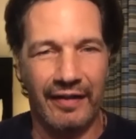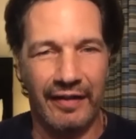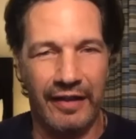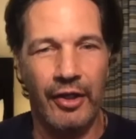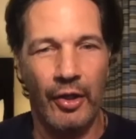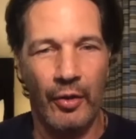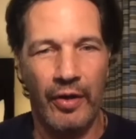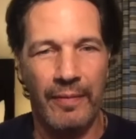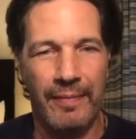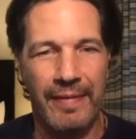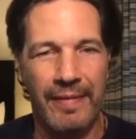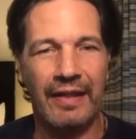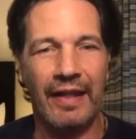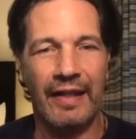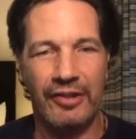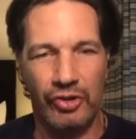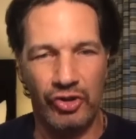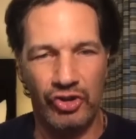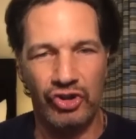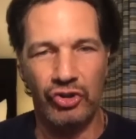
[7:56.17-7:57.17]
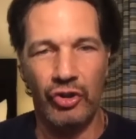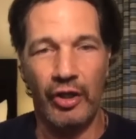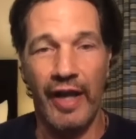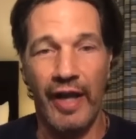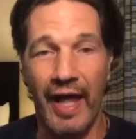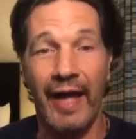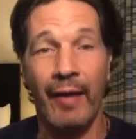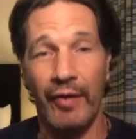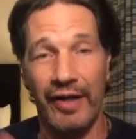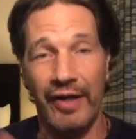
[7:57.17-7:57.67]
You know what I mean? Like you should. And
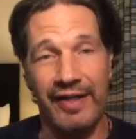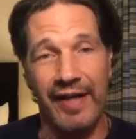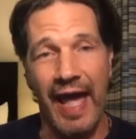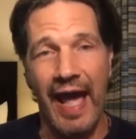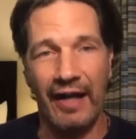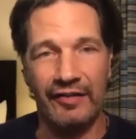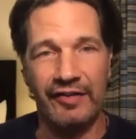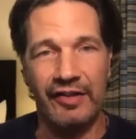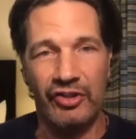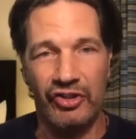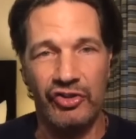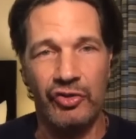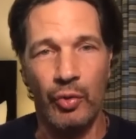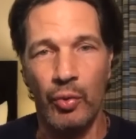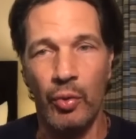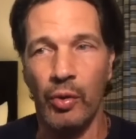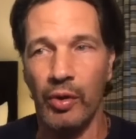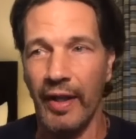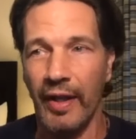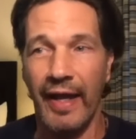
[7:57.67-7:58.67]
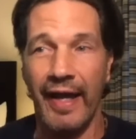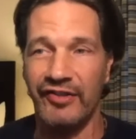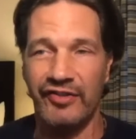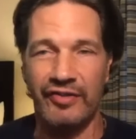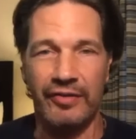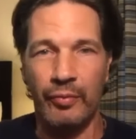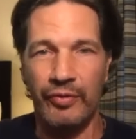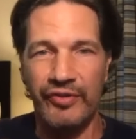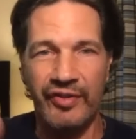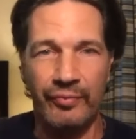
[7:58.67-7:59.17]
I went into acting school. I
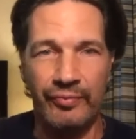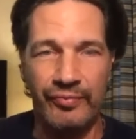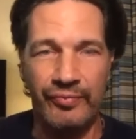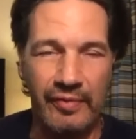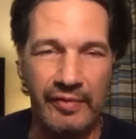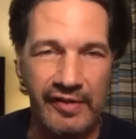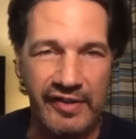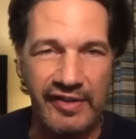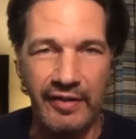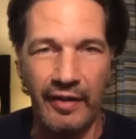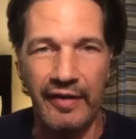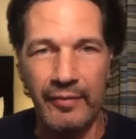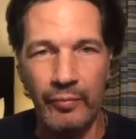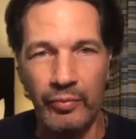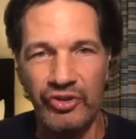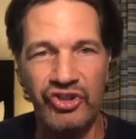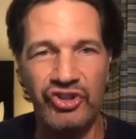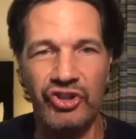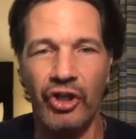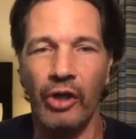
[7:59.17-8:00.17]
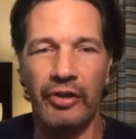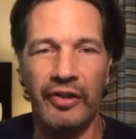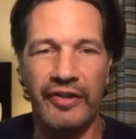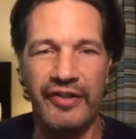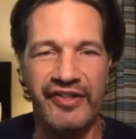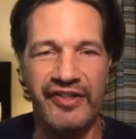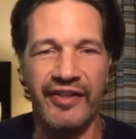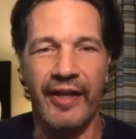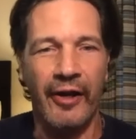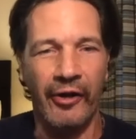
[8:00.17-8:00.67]
actually studied with
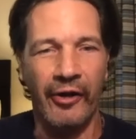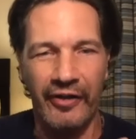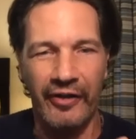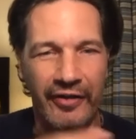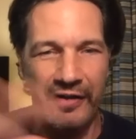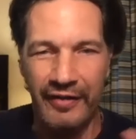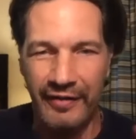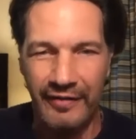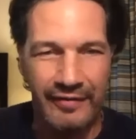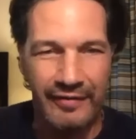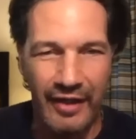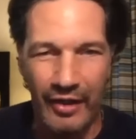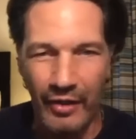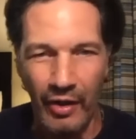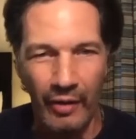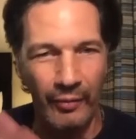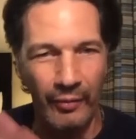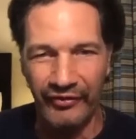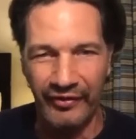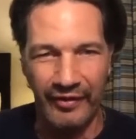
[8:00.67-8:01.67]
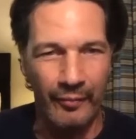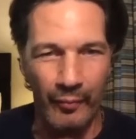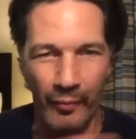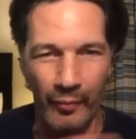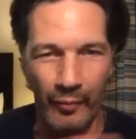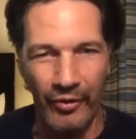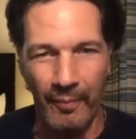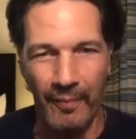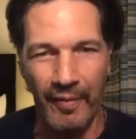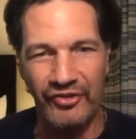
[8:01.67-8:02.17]
Charlize Theron, and I was in
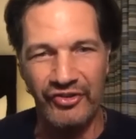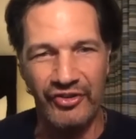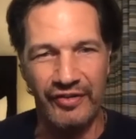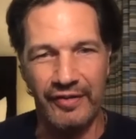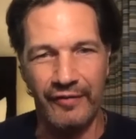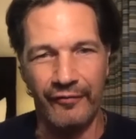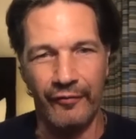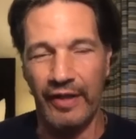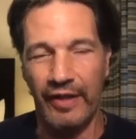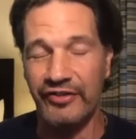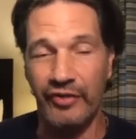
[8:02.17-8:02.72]
with a bunch of different.